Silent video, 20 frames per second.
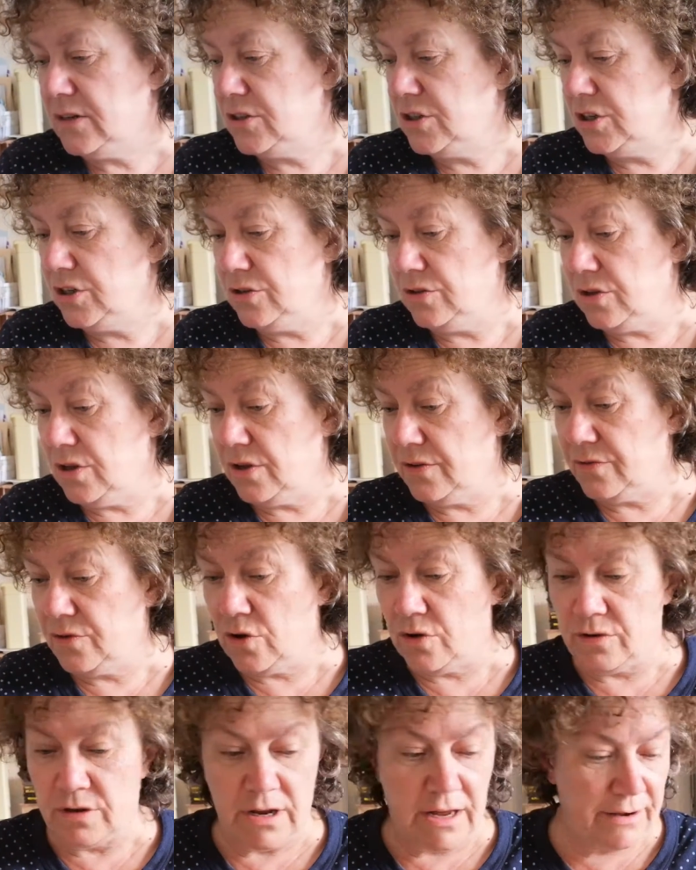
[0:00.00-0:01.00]
out two that have
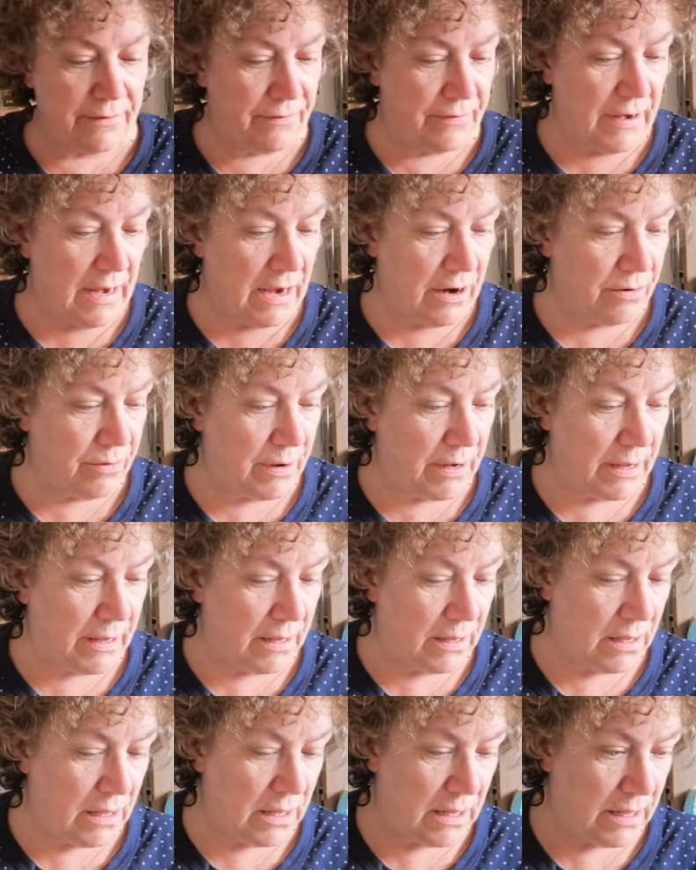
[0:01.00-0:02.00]
got like
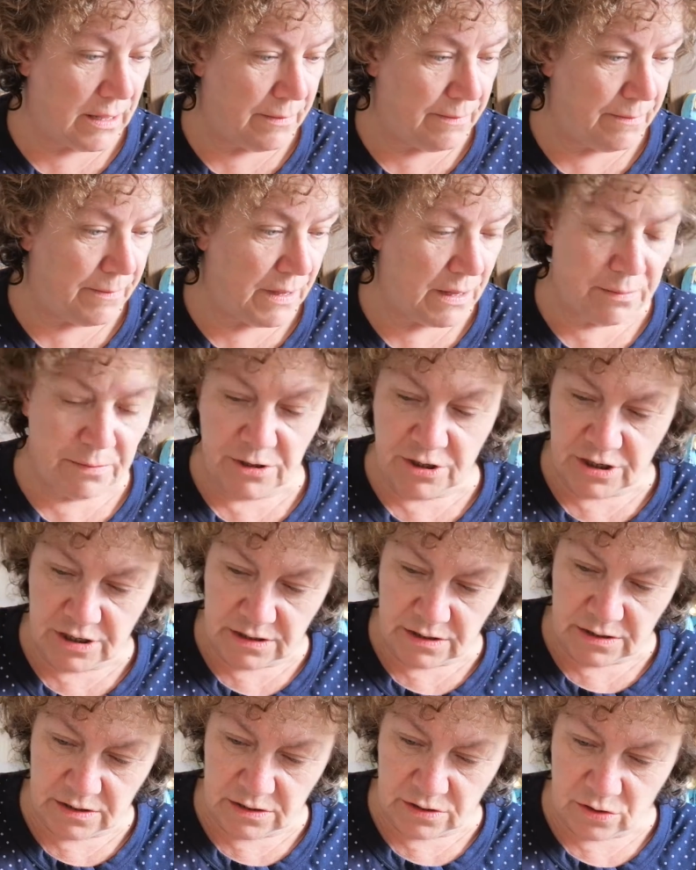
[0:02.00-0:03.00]
flowery
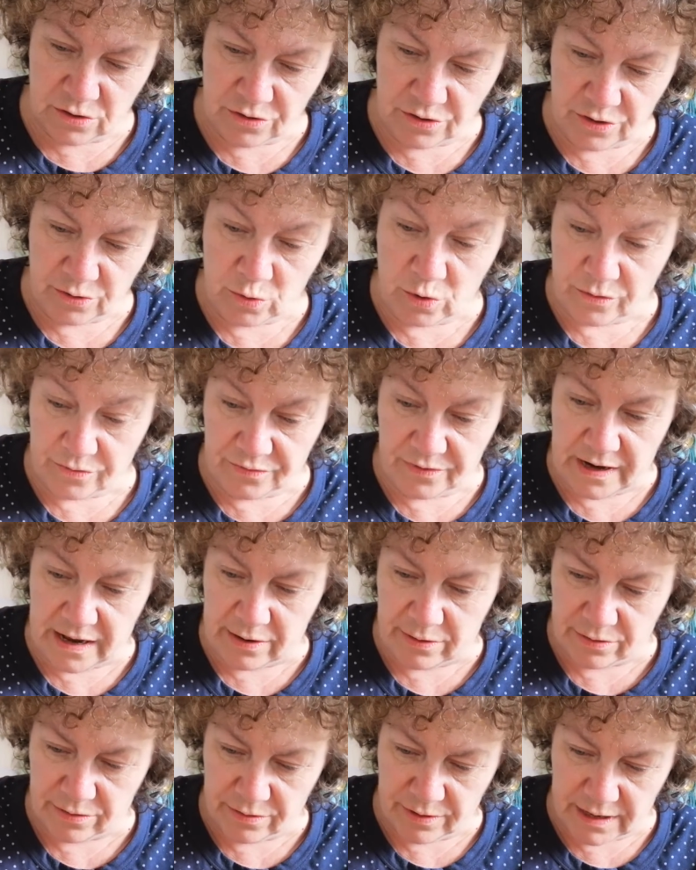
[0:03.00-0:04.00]
images on, or
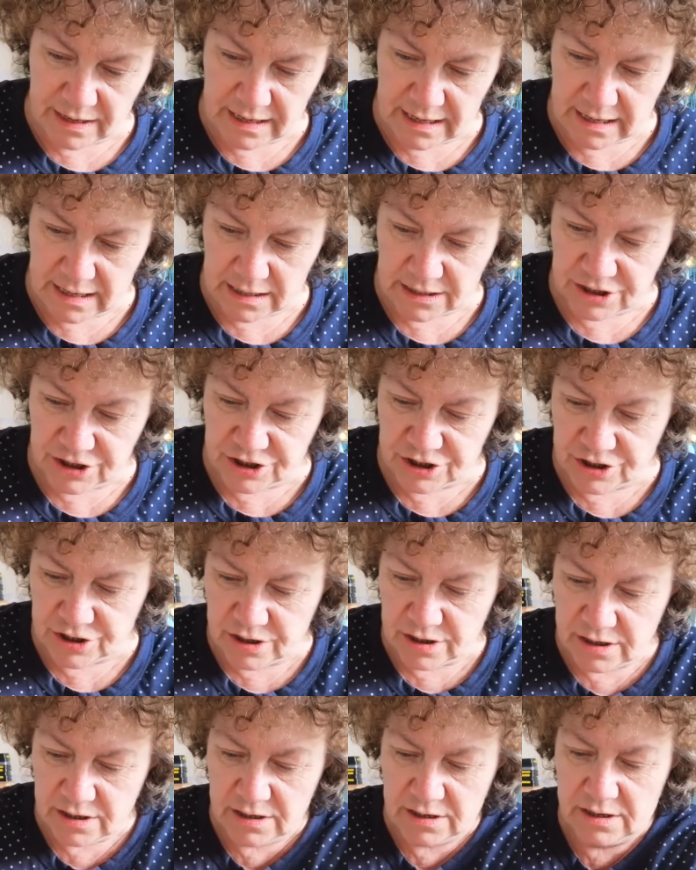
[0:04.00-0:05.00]
flowery-ish.
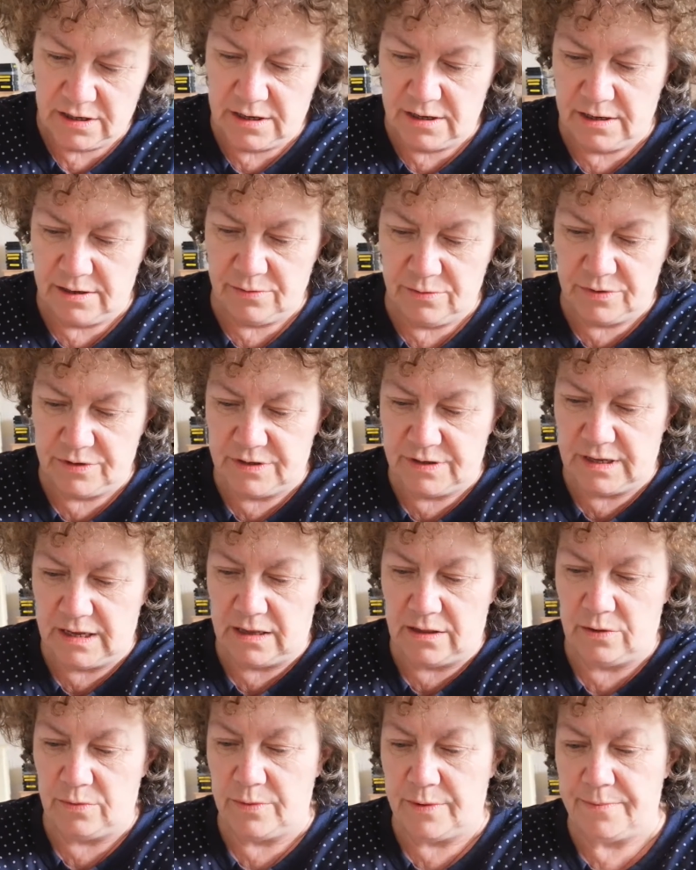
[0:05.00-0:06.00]
What's the
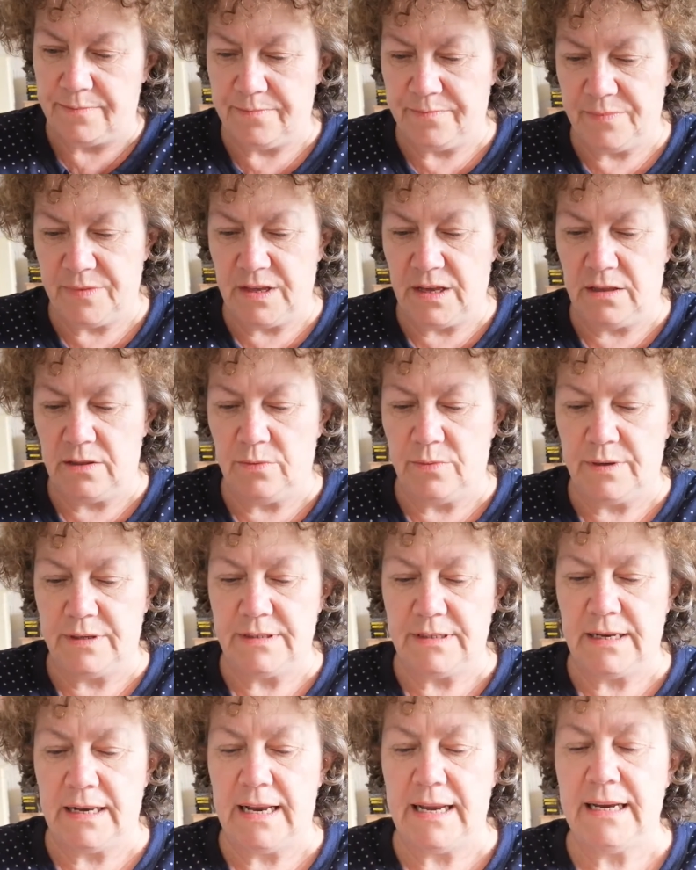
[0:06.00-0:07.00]
other one? The other
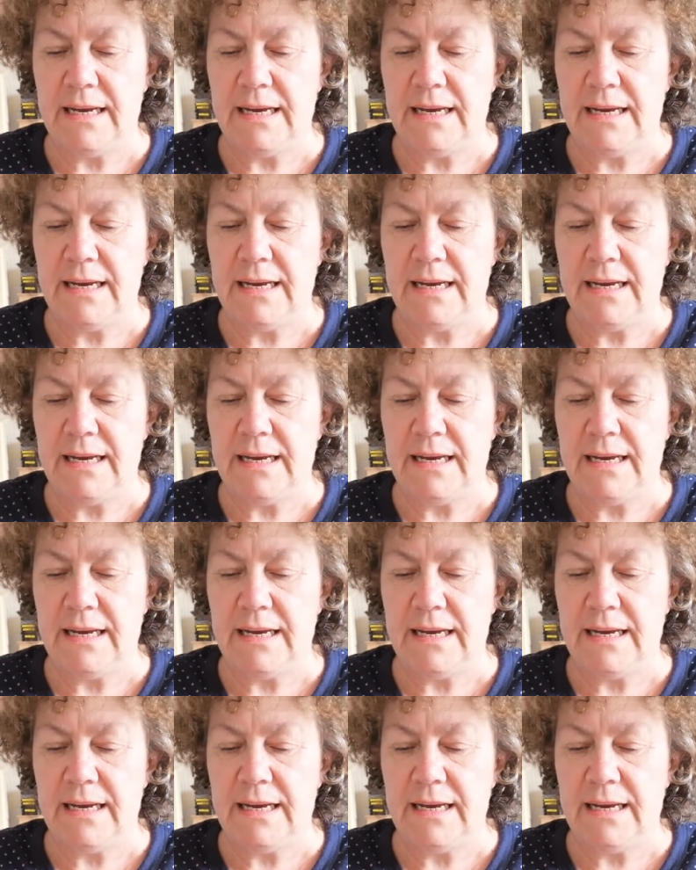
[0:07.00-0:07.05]
one's a